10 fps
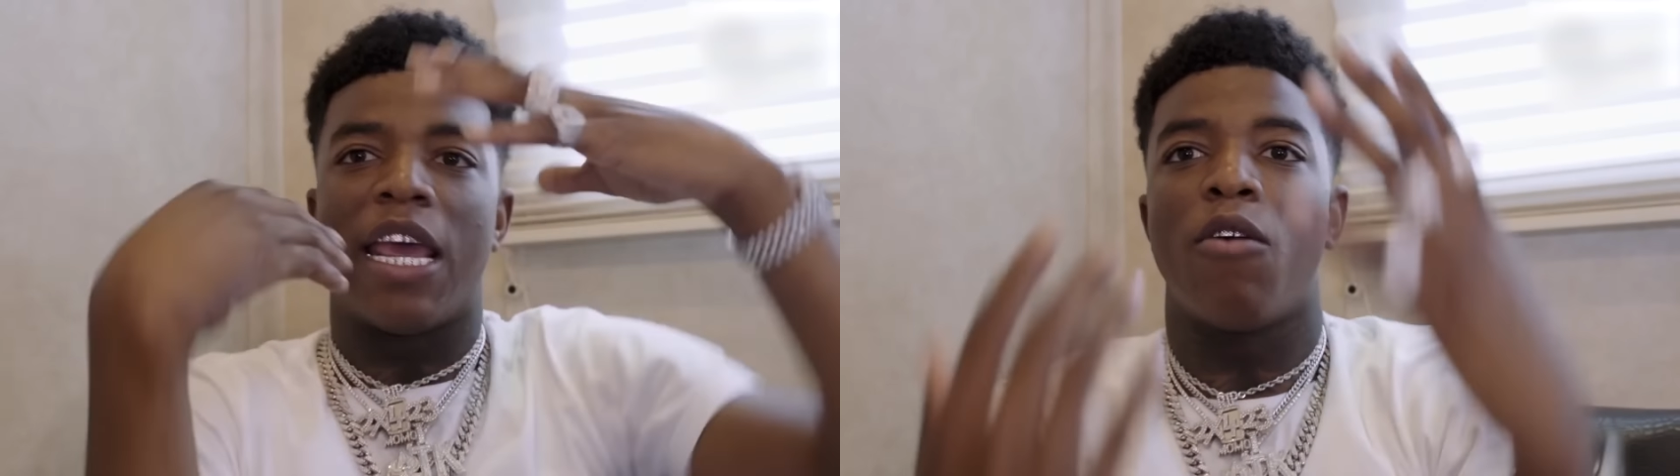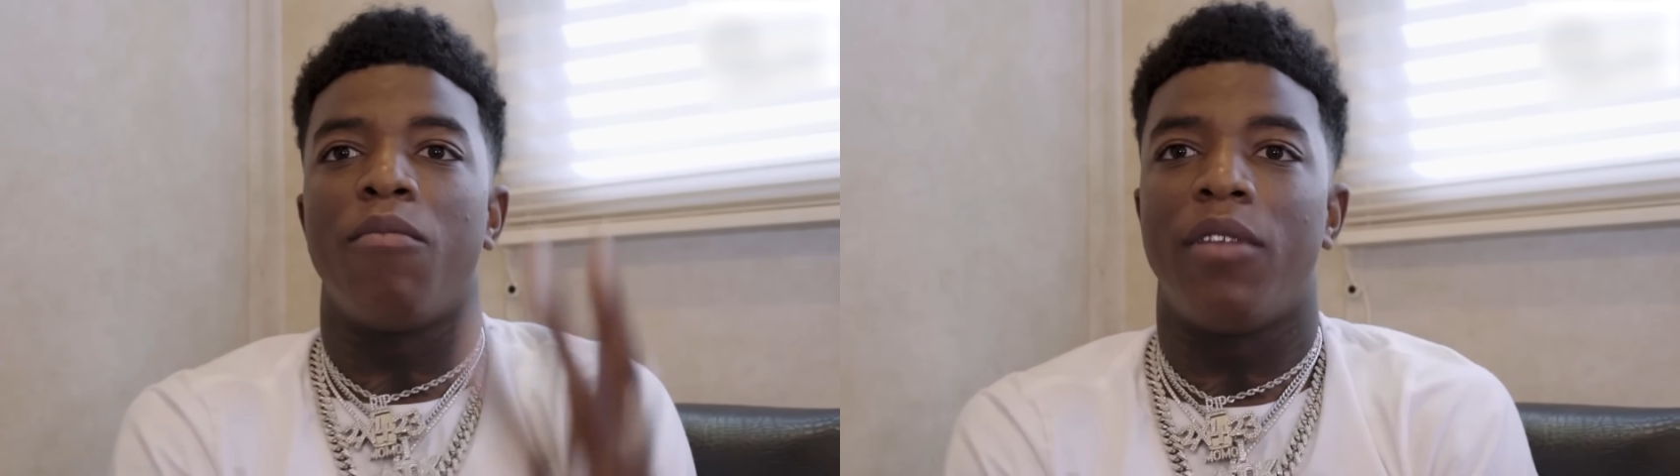in
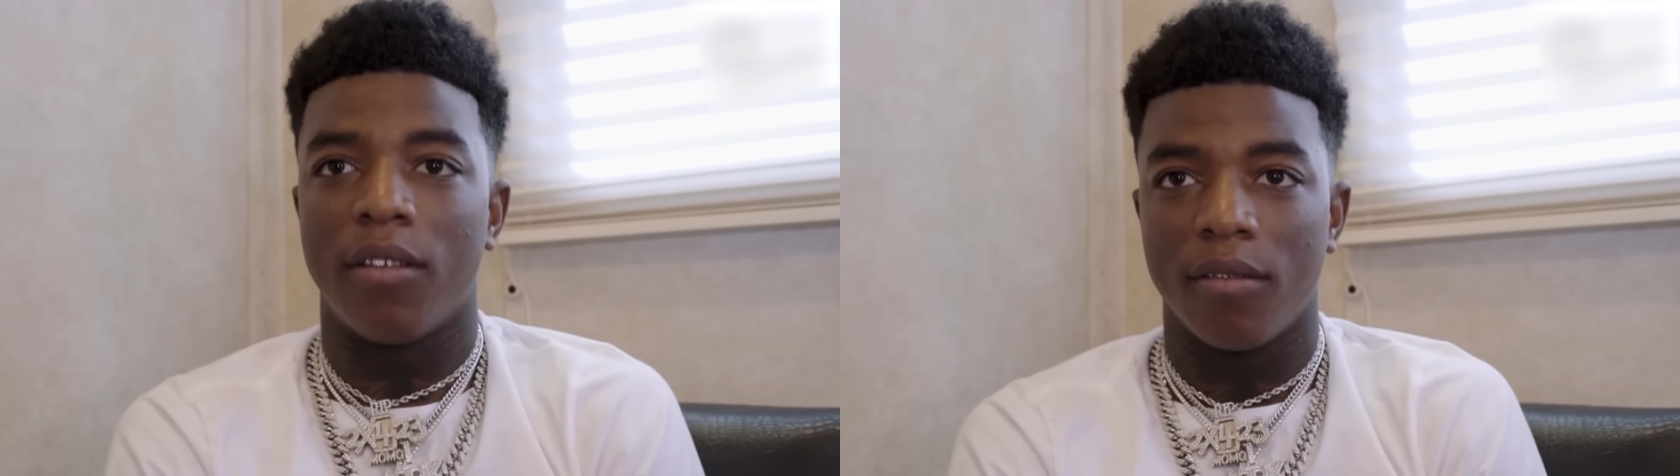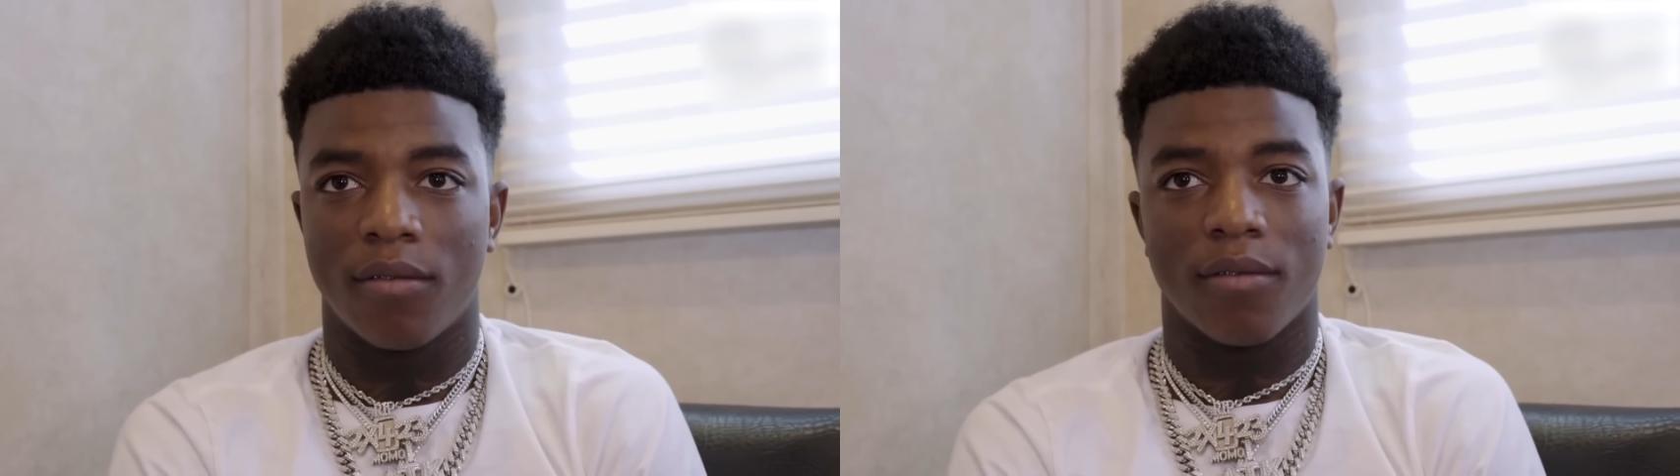June of
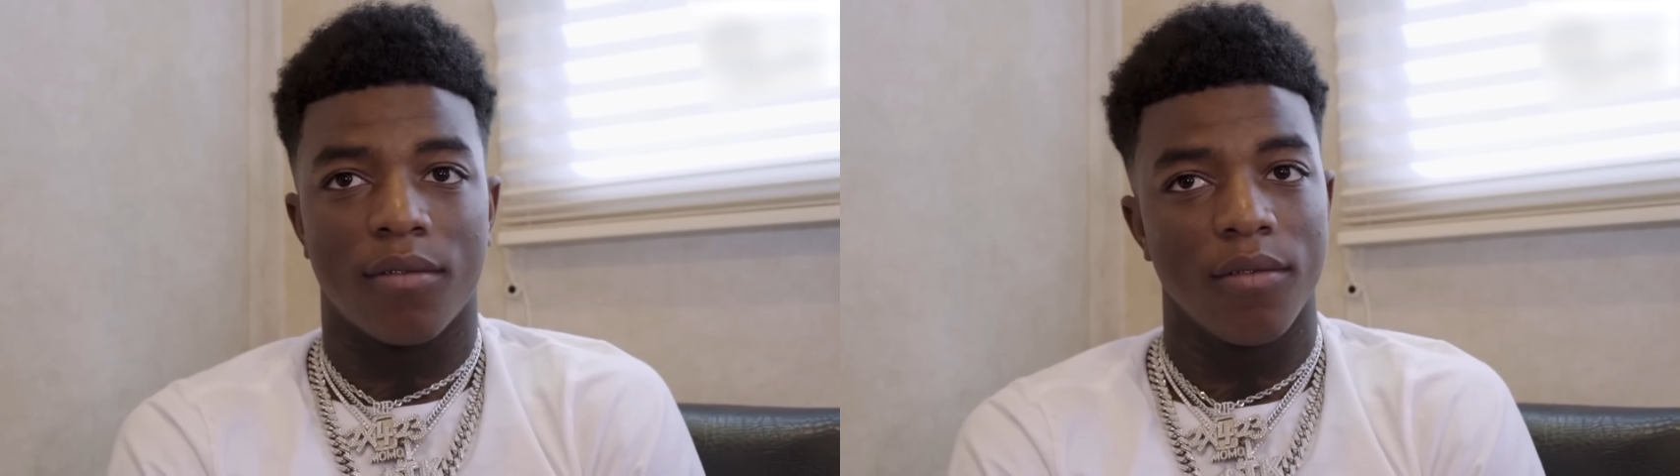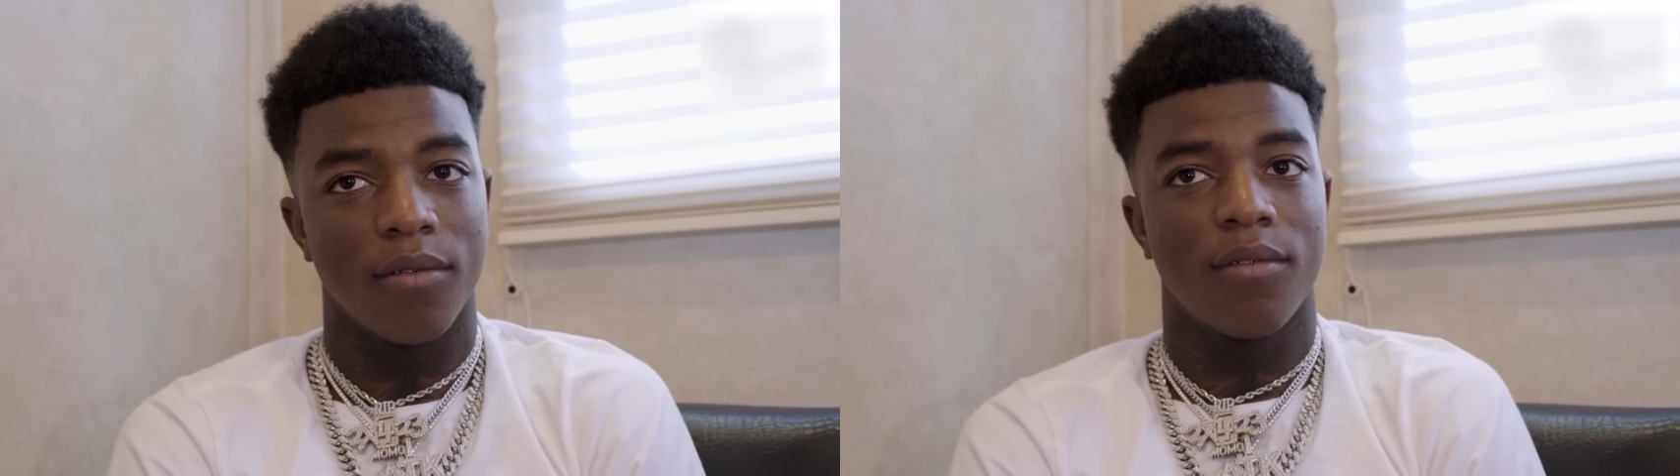
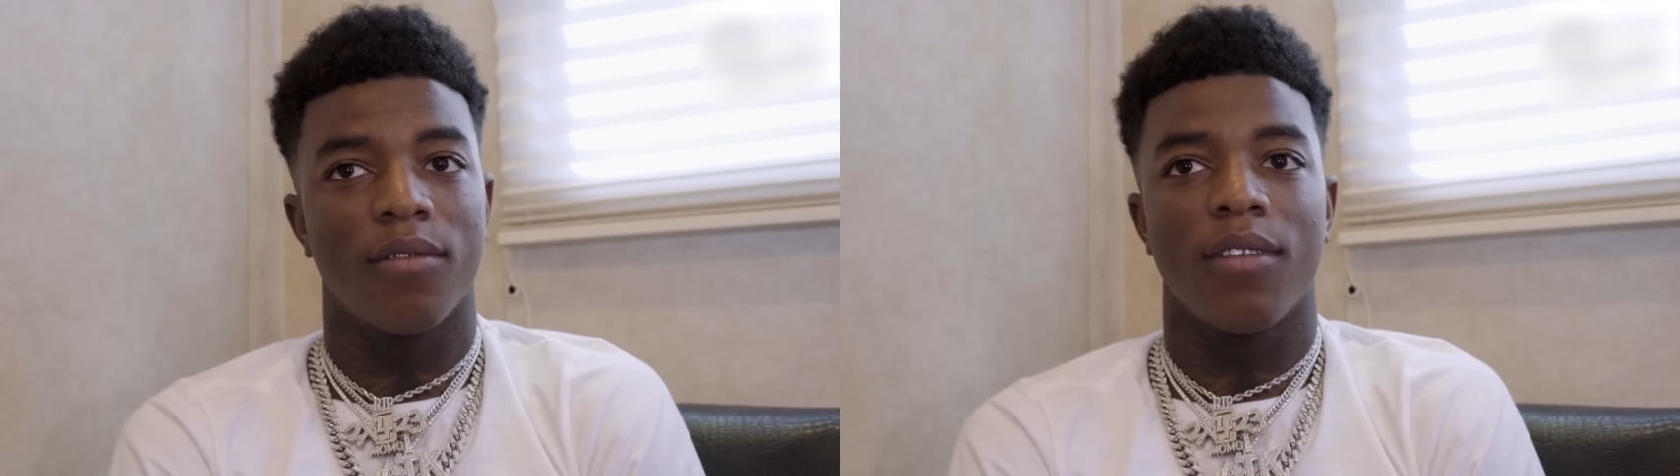2018,